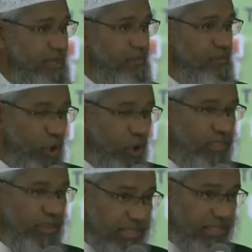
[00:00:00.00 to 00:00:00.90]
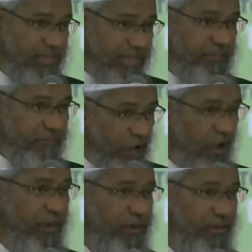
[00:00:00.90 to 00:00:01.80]
Because the result that we
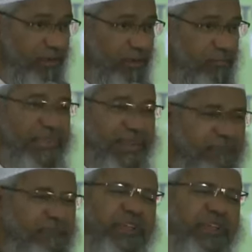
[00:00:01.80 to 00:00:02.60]
got, believe me,